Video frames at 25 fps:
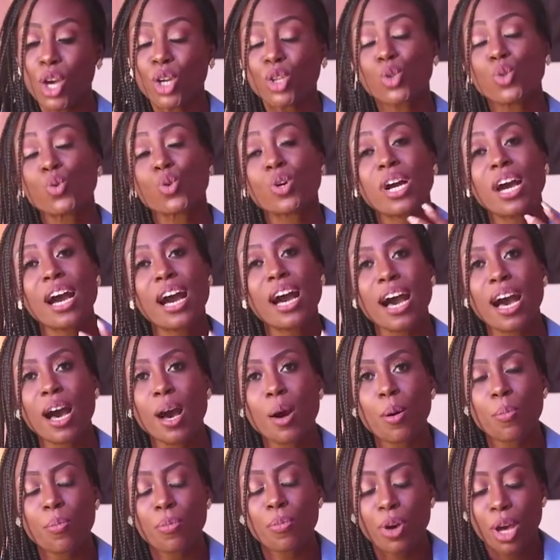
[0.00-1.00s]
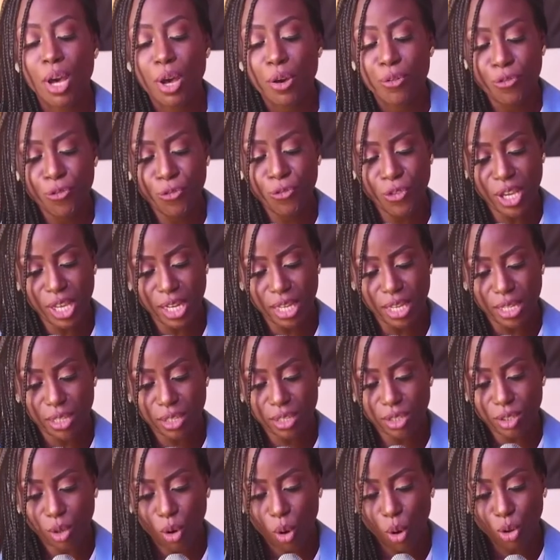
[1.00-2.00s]
to calm
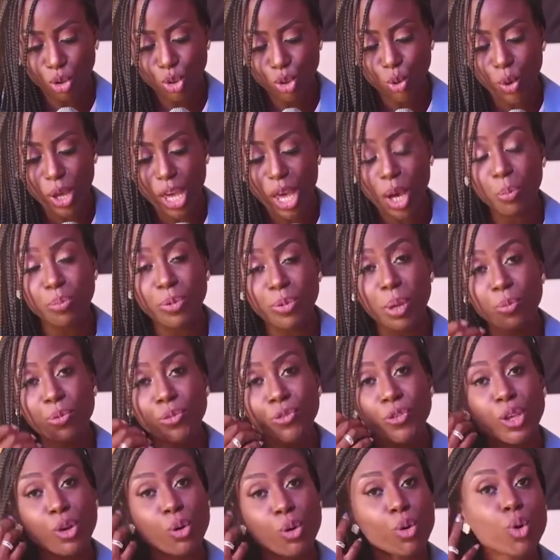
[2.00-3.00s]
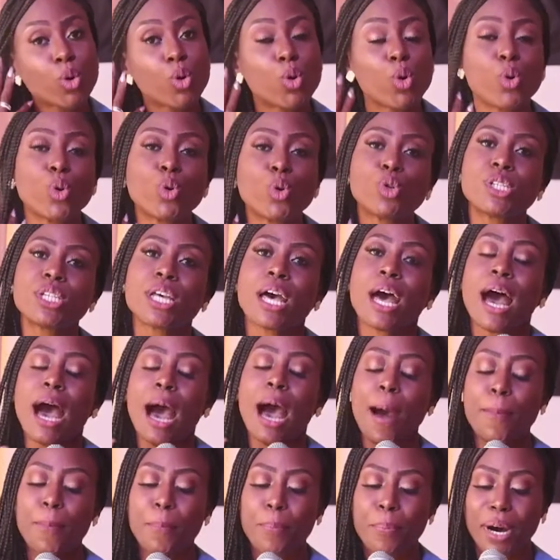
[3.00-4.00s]
feelings or to help them feel good
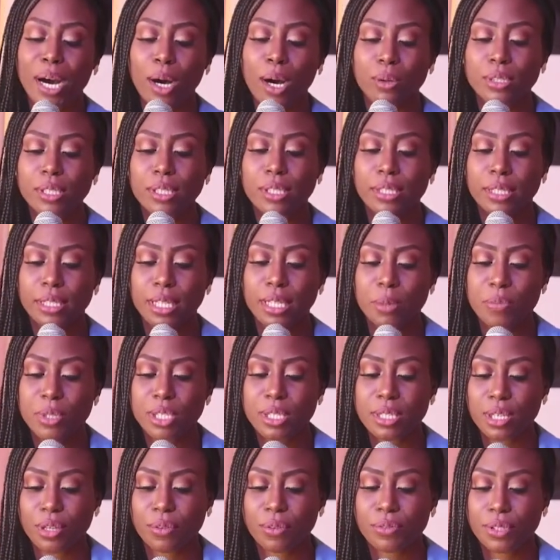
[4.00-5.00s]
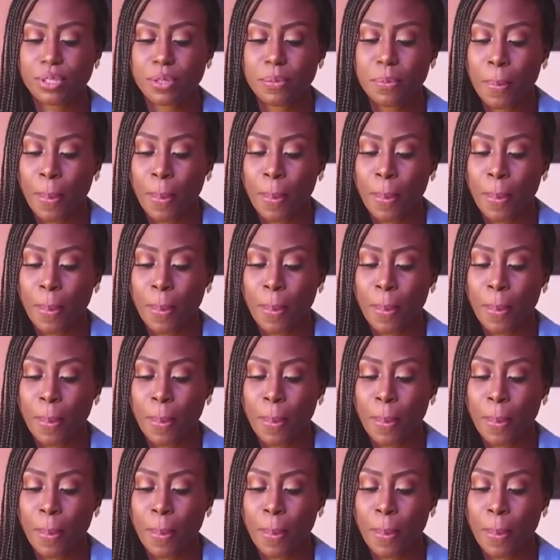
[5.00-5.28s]
about themselves.